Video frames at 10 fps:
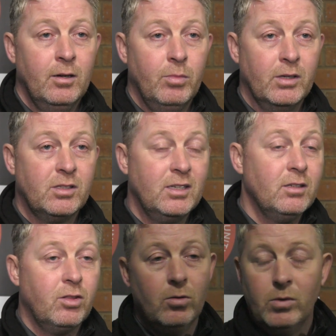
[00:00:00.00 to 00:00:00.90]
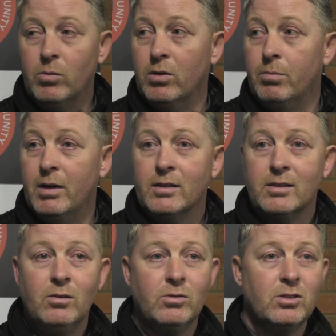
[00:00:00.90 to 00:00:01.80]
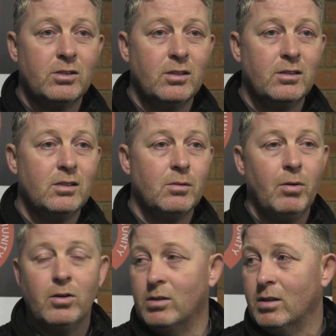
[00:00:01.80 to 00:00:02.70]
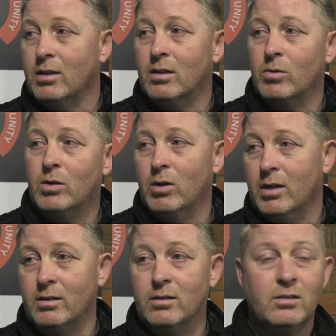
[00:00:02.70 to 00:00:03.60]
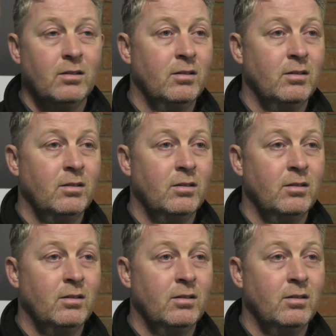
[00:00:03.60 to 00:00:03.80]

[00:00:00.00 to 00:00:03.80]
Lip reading: but I still thought we were the better side. It was just a disappointing thing that we were letting